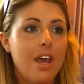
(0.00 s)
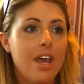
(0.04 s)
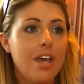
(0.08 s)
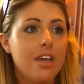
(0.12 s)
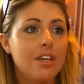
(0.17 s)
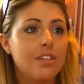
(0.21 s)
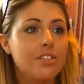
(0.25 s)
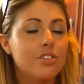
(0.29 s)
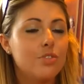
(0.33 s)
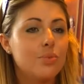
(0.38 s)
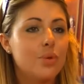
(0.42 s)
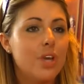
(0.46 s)

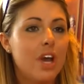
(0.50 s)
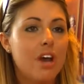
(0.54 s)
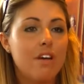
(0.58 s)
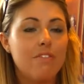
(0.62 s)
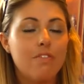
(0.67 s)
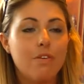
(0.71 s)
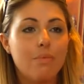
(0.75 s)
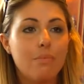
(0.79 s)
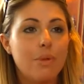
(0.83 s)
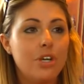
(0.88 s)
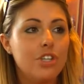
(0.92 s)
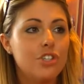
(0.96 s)
And we have
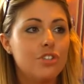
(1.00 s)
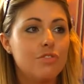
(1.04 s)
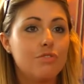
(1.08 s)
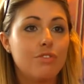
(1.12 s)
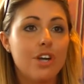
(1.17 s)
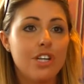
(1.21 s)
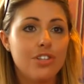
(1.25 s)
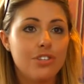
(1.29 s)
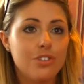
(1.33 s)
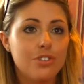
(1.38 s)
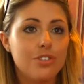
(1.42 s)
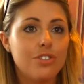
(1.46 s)
a bunch of
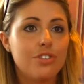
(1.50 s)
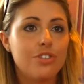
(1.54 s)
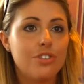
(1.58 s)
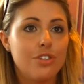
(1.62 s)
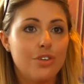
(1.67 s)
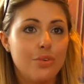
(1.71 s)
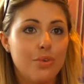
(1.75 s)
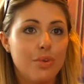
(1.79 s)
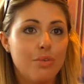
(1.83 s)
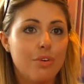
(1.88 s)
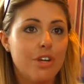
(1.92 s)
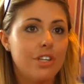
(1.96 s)
rentals
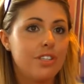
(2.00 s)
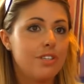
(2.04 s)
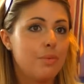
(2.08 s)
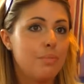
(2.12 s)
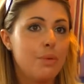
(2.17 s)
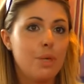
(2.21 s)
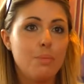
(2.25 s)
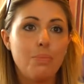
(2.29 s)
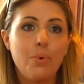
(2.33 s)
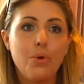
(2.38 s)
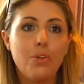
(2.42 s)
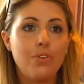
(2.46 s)
too. We rent to
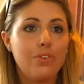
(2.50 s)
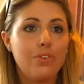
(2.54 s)
people